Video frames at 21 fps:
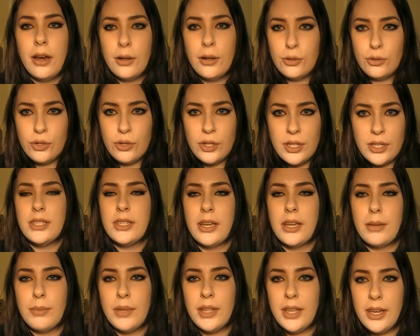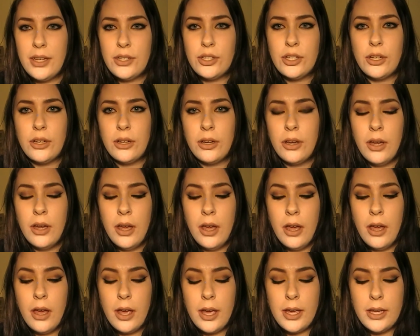countries like Malaysia.
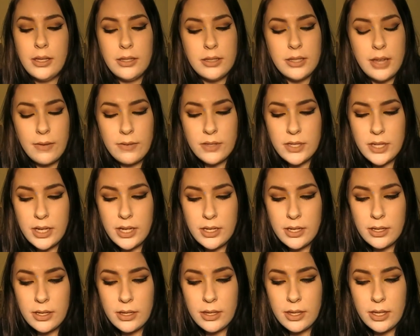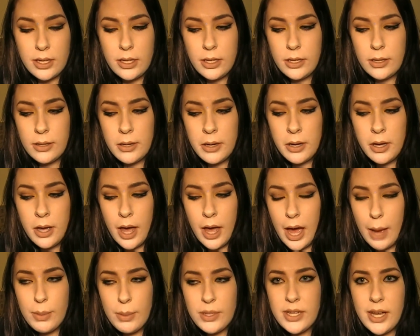It's devastating the
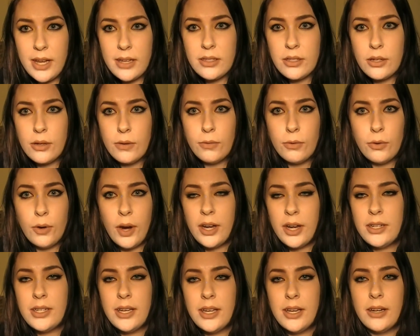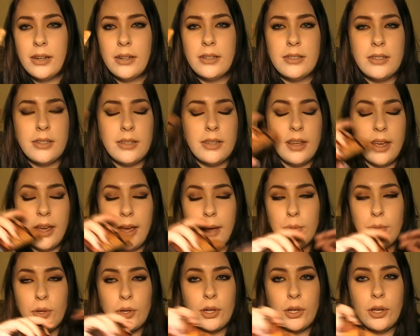habitats of orangutans. I'm
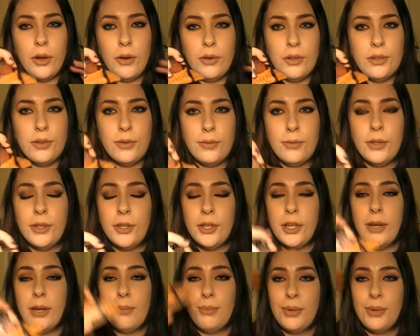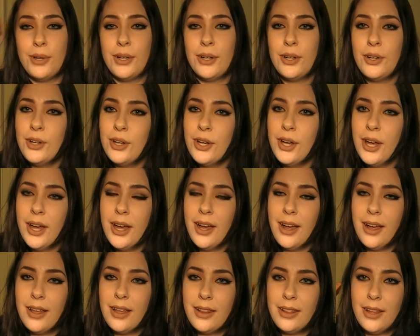not going to go into it fully, but
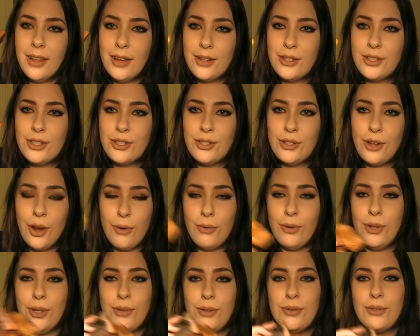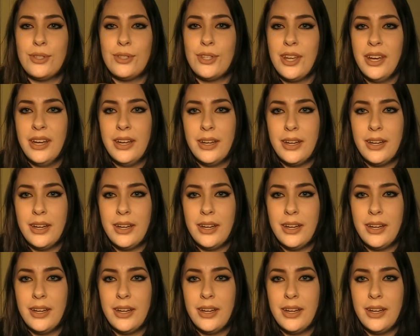Lush don't use